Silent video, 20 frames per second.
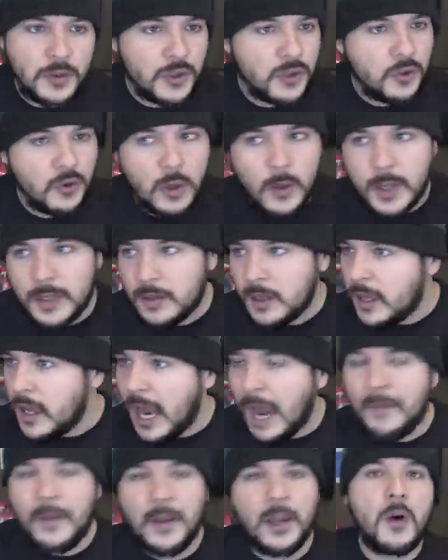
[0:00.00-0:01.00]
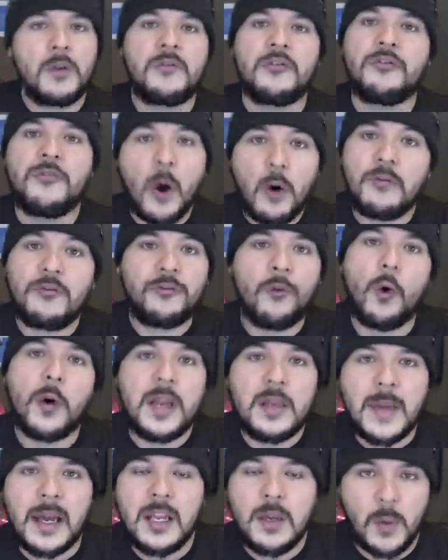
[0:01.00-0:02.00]
screw it, and they go and vote for
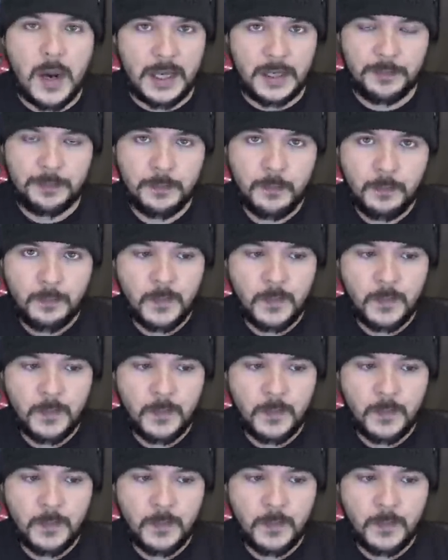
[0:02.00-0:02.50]
him anyway.